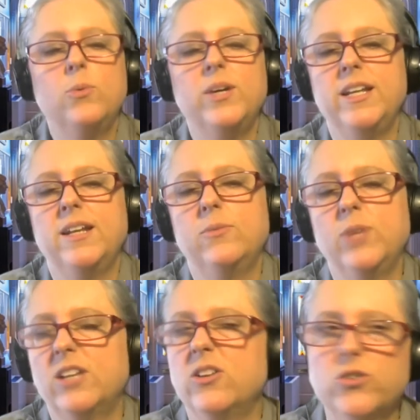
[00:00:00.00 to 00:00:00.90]
We,
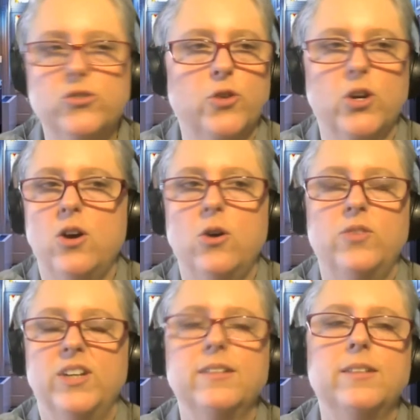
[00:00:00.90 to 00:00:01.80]
we closed for
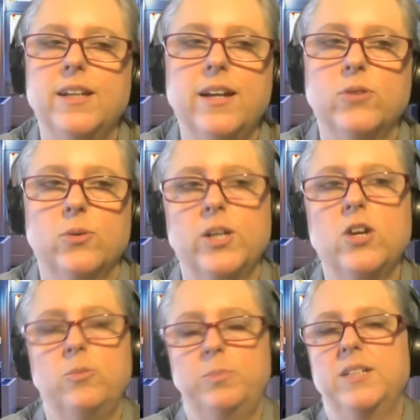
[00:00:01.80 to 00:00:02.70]
COVID and then never
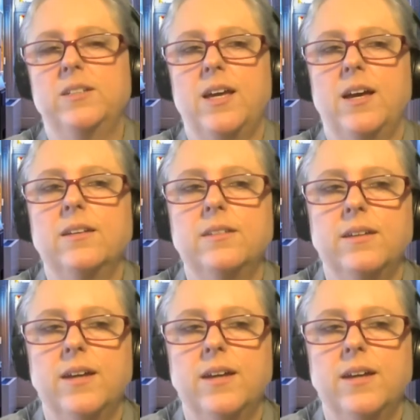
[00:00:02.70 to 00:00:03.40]
reopened and,